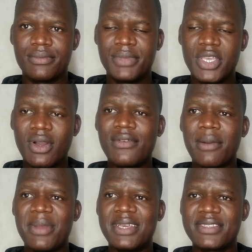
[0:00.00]
May you
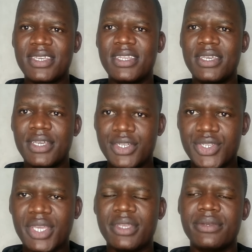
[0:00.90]
have a blessed
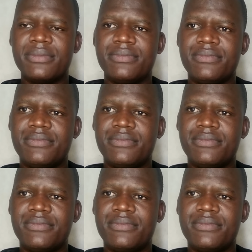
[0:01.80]
day.